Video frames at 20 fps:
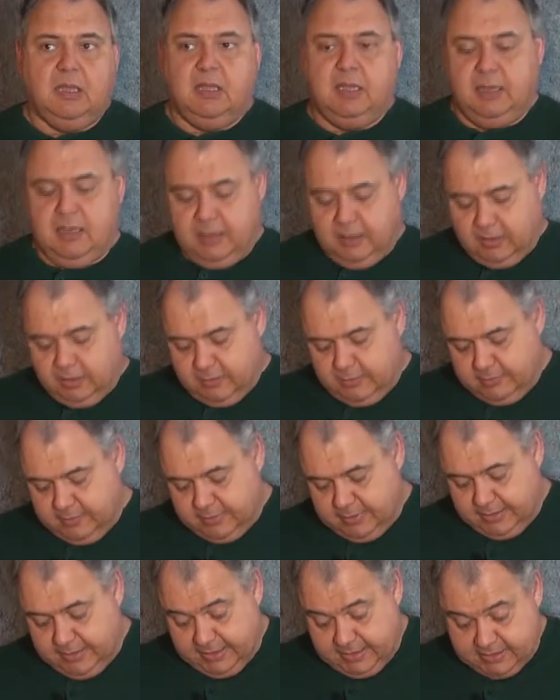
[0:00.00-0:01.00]
you know,
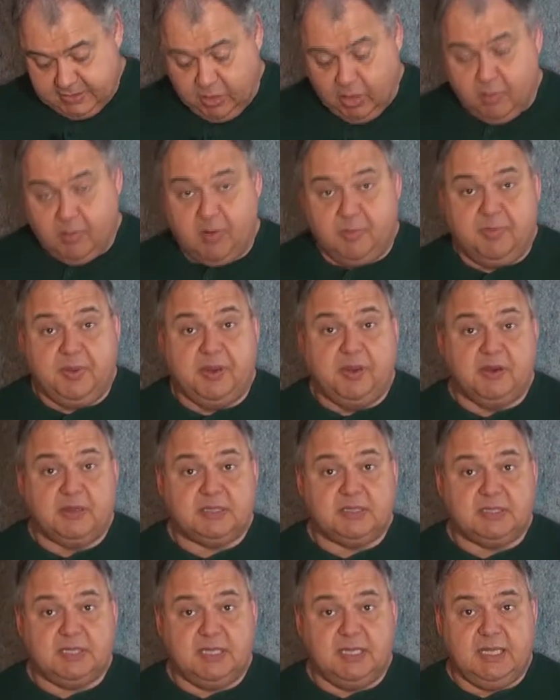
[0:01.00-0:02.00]
is
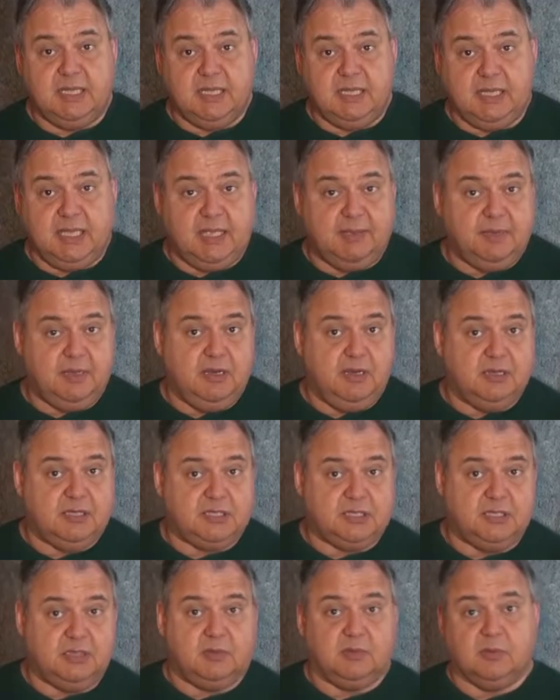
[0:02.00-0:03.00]
armor-piercing
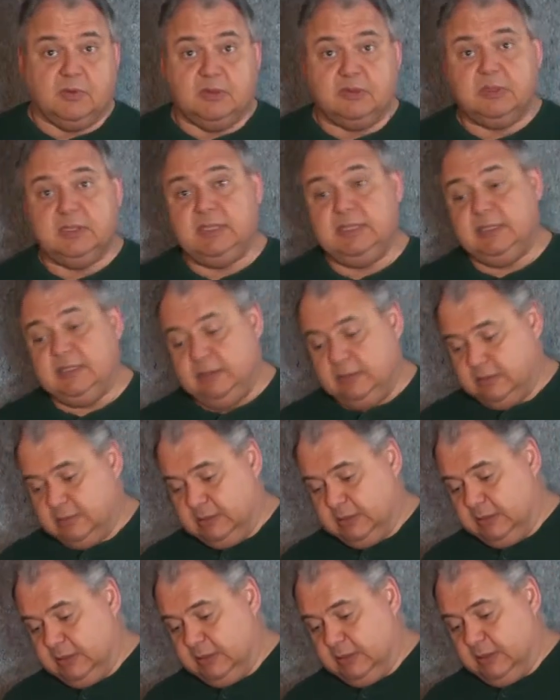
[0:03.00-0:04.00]
ammunition really
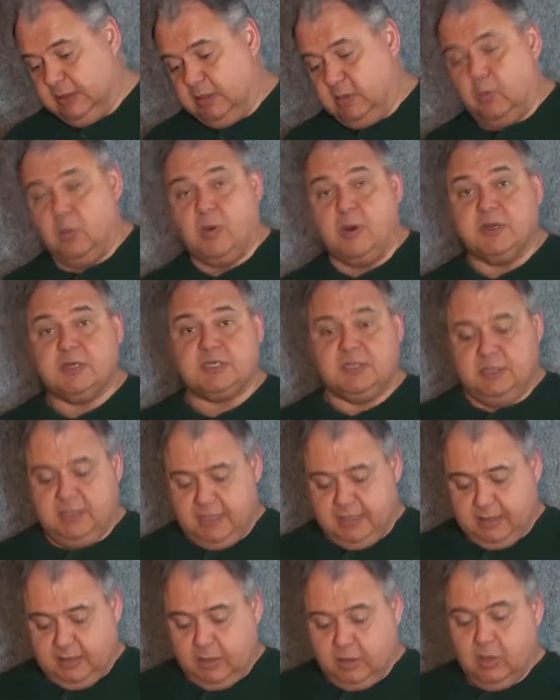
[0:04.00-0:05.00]
worse
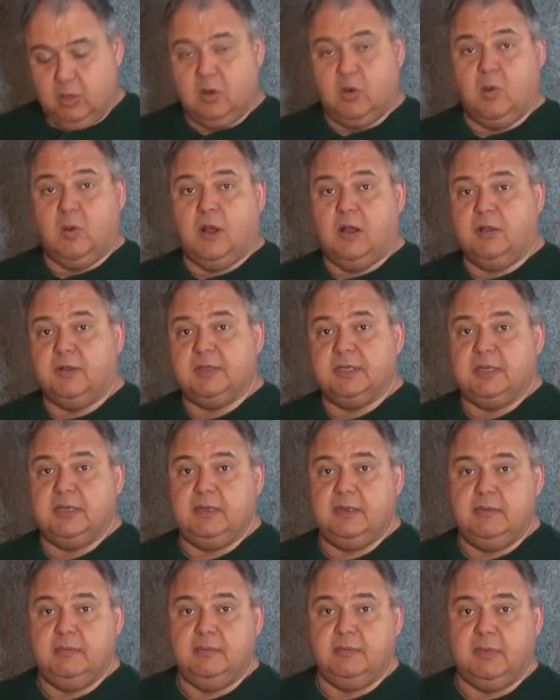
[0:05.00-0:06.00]
than a good
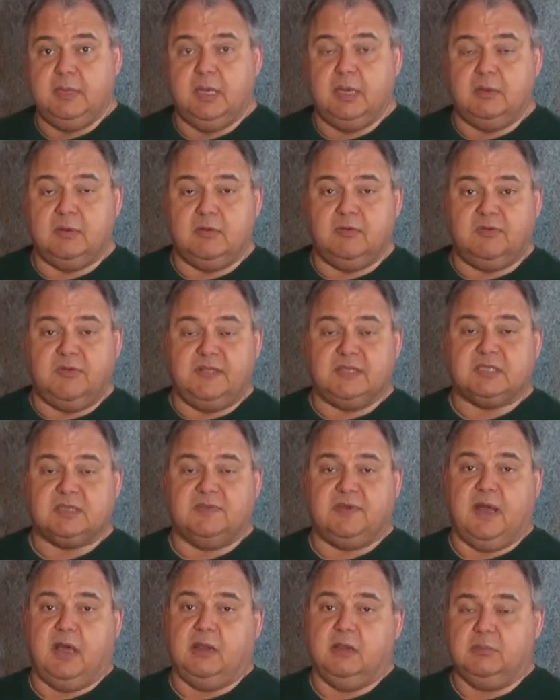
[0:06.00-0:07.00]
quality, you know, defensive
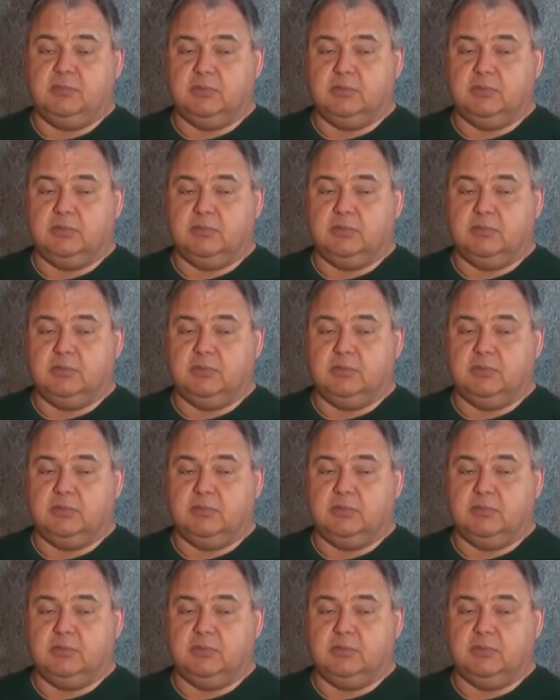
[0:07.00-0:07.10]
hollow